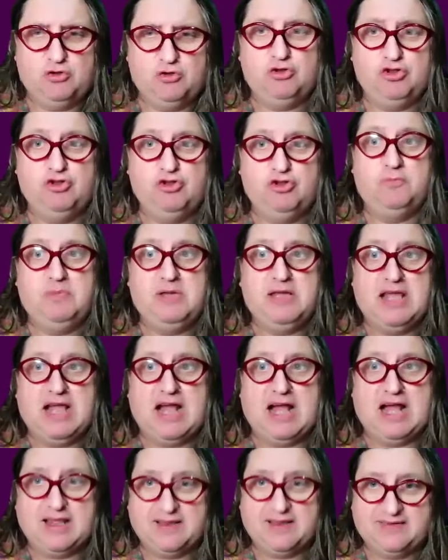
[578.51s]
should be
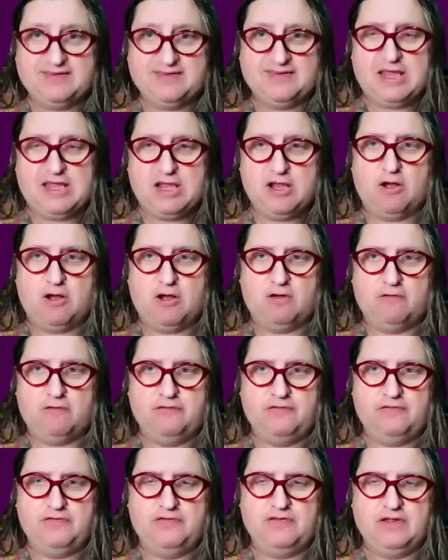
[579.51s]
asking
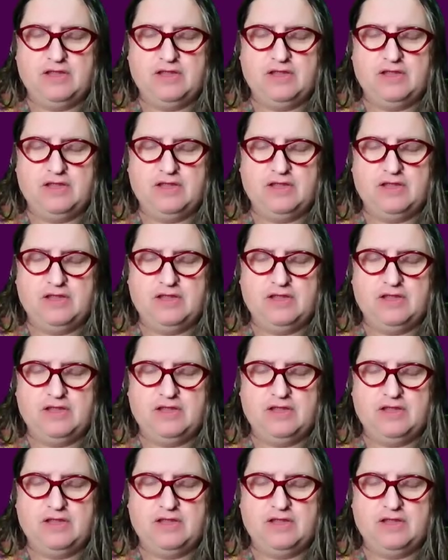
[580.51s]
of